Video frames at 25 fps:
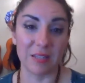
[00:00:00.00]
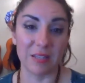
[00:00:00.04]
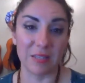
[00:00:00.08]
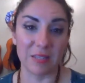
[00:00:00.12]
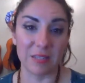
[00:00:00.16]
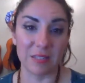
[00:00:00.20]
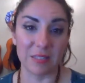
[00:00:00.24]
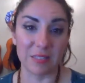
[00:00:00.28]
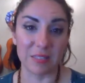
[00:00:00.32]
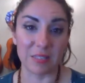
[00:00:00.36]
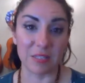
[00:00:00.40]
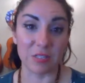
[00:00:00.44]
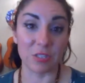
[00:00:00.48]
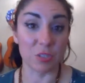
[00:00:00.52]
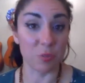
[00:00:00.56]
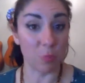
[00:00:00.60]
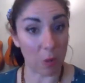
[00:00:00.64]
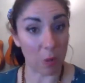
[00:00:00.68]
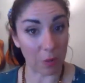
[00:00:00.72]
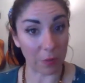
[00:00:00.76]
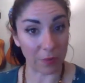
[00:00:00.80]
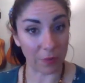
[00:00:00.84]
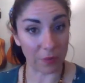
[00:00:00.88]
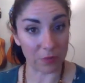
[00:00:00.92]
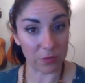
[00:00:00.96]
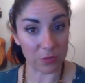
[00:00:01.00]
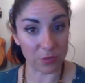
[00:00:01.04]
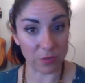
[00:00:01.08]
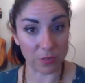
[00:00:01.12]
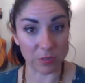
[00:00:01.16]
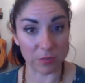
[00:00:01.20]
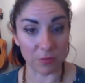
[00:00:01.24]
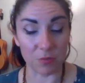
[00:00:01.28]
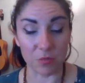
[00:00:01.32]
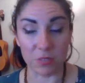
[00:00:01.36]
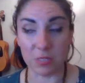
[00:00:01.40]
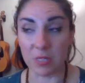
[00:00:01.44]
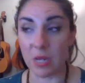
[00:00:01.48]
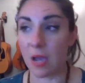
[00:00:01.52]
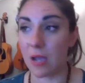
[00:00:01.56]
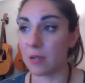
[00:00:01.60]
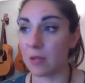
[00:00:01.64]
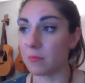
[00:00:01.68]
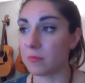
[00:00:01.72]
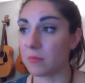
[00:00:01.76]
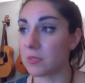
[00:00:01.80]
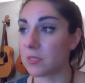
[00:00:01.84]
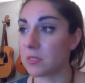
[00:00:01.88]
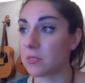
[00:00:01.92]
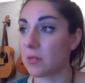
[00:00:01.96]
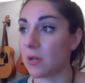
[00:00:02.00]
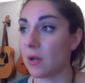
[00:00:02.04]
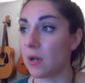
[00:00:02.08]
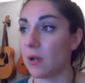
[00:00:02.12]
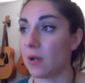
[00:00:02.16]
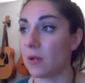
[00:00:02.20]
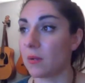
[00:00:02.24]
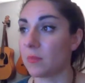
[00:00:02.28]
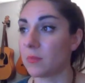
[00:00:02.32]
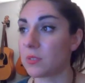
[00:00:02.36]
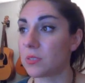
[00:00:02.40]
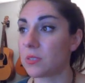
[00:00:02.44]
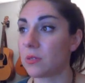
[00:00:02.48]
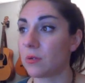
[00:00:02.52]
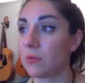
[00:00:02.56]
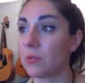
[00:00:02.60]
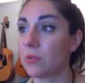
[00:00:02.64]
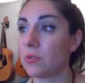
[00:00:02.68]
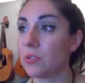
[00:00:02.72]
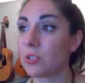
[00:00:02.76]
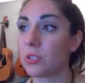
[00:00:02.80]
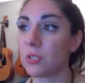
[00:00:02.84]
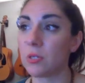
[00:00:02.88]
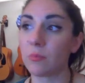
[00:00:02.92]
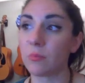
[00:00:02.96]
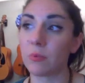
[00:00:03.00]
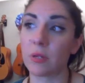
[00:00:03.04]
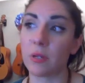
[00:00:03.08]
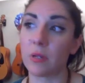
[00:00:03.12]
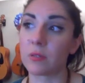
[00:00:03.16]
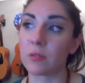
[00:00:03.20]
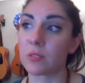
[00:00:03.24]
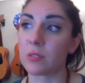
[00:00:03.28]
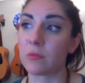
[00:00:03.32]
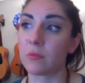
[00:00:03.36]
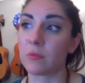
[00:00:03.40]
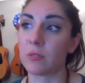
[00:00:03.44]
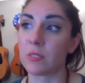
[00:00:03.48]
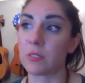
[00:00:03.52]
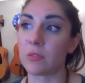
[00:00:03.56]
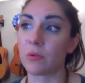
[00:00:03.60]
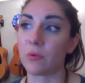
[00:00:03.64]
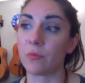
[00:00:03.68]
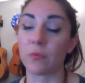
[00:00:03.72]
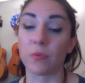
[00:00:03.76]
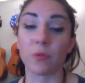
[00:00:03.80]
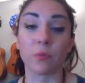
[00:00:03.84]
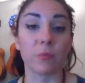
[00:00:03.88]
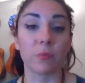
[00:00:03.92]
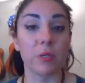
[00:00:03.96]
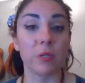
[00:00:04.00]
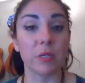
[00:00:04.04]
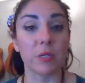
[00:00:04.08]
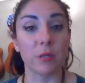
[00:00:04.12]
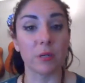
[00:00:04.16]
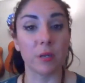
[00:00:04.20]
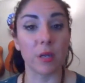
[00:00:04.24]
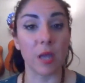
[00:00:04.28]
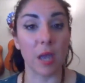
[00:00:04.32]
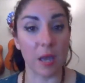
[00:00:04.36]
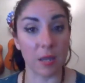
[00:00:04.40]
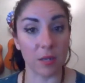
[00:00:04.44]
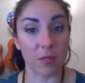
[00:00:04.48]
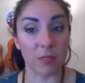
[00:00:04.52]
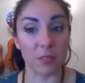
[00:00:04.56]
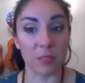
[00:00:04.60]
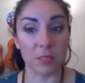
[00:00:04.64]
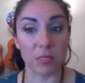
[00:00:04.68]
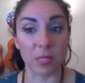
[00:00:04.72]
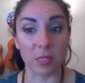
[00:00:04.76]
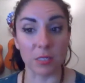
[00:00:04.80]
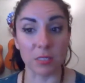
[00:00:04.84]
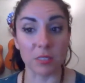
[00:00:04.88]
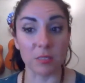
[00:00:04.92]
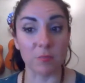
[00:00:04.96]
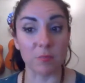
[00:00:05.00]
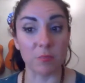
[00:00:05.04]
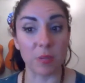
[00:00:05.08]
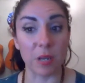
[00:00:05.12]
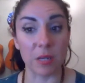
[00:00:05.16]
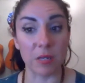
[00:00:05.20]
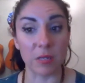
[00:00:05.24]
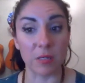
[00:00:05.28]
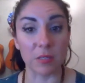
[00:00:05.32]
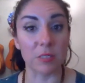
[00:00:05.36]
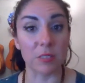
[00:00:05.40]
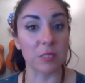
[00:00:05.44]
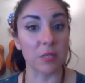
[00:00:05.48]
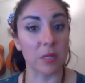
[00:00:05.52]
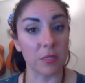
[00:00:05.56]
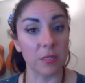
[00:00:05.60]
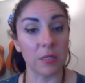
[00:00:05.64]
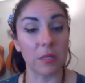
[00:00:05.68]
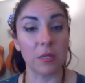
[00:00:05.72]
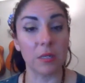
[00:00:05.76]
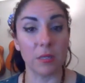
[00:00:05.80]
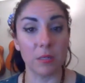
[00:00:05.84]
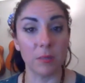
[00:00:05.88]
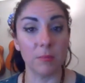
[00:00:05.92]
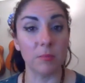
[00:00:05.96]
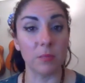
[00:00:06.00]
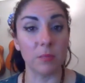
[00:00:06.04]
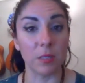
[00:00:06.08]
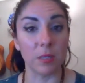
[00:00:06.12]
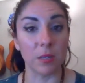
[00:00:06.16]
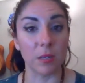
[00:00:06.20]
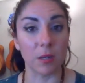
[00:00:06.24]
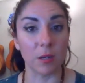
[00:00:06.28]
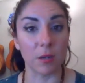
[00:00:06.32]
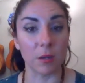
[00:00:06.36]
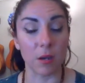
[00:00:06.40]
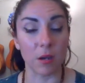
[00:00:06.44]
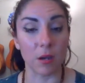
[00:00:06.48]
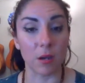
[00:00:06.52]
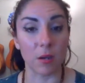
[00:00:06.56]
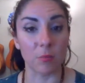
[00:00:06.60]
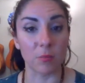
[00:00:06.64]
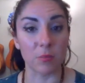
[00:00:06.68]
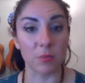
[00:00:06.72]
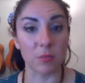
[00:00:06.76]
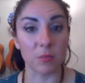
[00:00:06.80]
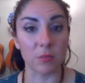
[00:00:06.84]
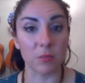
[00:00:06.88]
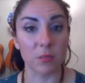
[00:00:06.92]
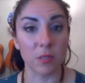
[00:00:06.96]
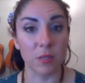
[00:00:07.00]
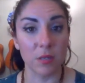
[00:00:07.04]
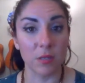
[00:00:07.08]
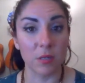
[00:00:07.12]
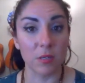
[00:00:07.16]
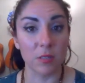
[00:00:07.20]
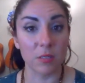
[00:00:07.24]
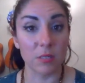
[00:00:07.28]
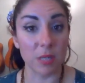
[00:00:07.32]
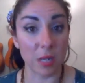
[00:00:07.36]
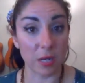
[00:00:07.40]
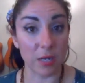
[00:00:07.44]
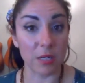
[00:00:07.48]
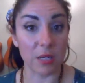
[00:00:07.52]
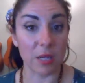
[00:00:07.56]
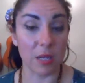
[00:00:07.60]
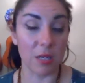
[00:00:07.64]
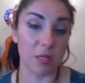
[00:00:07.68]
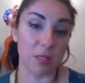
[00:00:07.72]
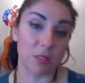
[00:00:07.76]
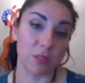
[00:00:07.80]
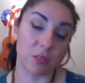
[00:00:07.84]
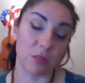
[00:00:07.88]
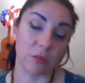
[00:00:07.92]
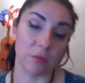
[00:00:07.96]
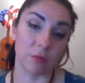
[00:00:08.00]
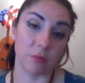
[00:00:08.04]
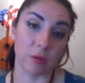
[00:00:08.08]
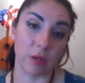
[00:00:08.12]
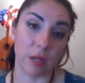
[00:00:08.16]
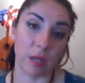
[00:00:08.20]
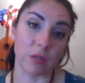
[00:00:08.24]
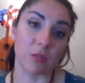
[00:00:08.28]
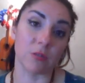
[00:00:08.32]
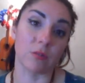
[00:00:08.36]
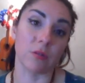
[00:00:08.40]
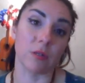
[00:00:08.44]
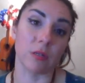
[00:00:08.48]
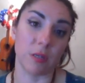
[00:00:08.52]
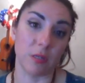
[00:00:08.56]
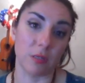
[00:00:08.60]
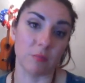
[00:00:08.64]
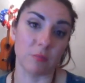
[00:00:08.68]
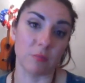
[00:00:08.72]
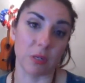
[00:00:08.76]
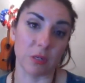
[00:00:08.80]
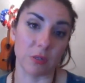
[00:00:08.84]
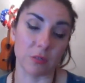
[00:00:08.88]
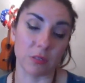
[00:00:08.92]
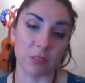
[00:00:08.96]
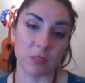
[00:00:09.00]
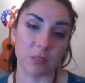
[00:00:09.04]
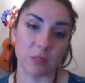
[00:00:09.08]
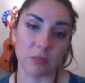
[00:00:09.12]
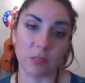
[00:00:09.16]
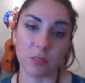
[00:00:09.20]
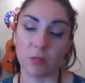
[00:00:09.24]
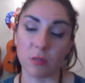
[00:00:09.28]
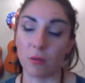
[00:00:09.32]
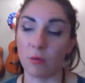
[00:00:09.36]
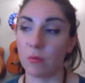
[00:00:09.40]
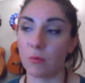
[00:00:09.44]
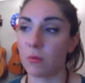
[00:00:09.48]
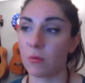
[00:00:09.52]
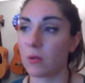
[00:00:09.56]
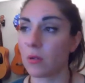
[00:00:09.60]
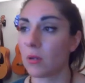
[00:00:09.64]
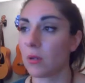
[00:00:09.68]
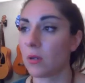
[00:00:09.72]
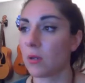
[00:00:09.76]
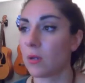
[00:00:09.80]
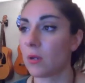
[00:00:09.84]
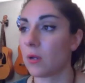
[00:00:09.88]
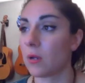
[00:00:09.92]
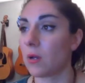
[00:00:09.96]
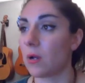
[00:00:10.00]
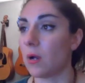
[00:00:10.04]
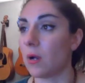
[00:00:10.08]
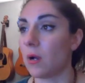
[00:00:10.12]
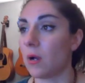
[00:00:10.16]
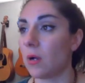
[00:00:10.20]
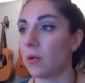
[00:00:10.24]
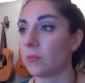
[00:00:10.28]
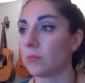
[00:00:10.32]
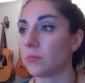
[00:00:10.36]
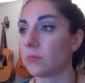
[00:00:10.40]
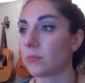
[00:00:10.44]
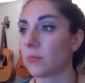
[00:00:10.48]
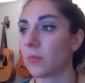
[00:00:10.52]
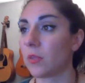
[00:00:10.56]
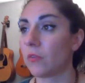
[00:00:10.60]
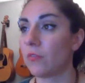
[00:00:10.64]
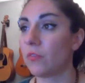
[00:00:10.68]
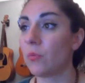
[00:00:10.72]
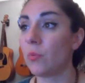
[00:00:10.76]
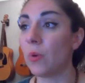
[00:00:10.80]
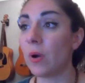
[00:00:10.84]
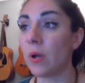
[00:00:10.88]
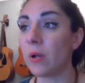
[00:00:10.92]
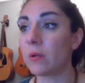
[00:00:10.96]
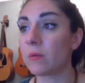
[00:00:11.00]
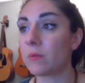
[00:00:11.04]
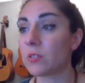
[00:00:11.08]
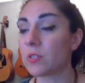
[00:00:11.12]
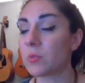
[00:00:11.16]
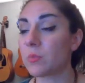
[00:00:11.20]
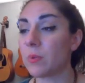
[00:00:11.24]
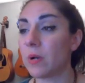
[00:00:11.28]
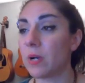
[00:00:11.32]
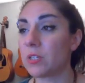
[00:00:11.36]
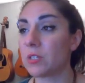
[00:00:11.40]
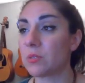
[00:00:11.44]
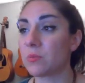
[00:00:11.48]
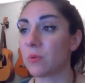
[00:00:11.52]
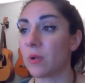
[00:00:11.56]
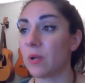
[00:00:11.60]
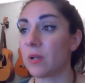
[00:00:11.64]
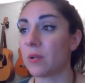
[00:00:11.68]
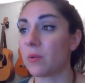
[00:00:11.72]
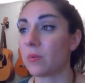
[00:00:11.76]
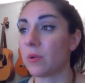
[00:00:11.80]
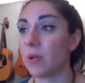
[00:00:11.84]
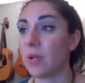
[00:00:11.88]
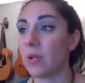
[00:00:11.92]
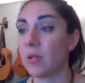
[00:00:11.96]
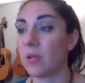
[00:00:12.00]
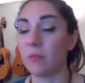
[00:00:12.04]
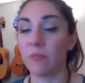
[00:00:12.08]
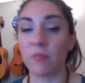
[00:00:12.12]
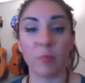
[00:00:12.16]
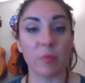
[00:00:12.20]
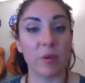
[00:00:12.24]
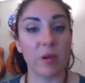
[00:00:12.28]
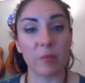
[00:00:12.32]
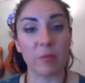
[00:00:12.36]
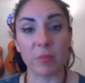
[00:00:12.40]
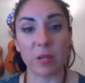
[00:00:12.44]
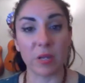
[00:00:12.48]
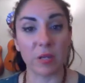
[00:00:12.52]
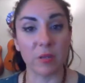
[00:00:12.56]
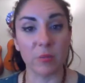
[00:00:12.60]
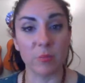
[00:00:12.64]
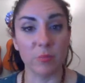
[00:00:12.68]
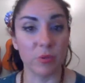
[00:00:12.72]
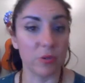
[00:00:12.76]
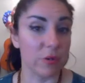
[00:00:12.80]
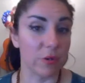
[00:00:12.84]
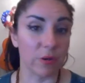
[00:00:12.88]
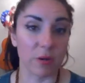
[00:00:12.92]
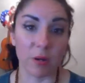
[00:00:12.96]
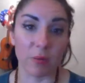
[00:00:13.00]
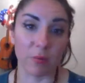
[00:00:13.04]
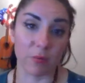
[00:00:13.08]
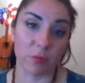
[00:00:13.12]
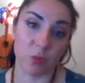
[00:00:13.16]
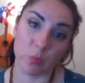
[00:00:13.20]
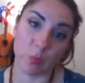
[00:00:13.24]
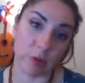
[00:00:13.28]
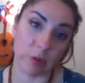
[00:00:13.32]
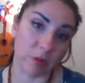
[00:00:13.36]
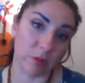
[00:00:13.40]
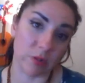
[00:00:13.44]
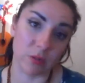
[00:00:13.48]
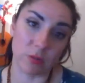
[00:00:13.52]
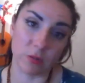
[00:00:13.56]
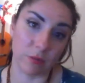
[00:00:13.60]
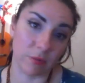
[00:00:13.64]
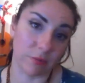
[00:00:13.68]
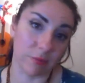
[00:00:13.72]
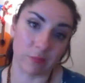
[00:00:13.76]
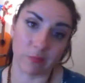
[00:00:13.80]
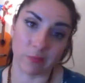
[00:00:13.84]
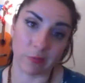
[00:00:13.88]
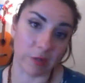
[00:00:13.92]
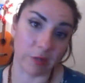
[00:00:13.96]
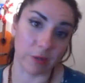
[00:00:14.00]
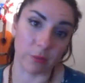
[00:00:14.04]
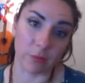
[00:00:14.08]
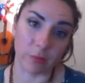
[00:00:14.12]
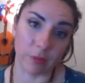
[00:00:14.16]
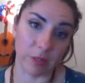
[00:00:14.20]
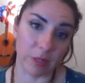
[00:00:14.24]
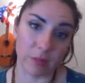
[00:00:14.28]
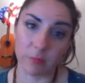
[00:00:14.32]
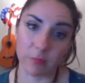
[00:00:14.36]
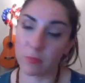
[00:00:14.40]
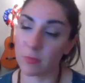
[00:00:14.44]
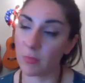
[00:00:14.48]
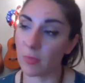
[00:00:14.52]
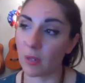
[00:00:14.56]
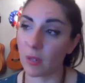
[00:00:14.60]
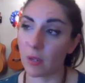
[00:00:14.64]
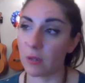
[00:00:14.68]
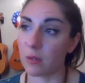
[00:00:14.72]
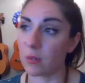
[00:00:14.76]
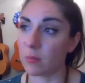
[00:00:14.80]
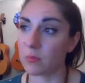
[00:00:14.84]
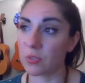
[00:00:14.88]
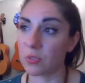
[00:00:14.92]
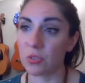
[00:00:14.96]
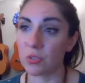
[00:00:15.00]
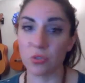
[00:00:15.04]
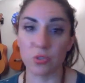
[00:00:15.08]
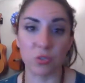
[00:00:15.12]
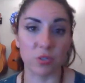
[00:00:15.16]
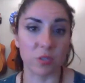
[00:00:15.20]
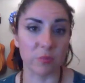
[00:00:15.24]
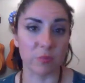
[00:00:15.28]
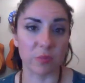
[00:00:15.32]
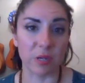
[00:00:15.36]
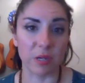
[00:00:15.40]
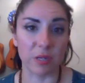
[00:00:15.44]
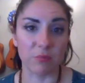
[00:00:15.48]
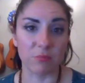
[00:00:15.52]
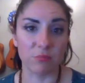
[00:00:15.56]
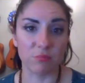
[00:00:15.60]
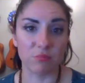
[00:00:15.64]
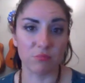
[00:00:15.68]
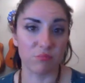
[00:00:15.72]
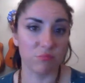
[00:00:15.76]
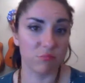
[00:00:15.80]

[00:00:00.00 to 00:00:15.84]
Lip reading: is smaller during those times. So usually what I'll do is over the weekends, I'll spend Sunday evening dedicated to answering emails. So, if you want a response right away, if I'm at my computer, I will respond to you right away. It's usually my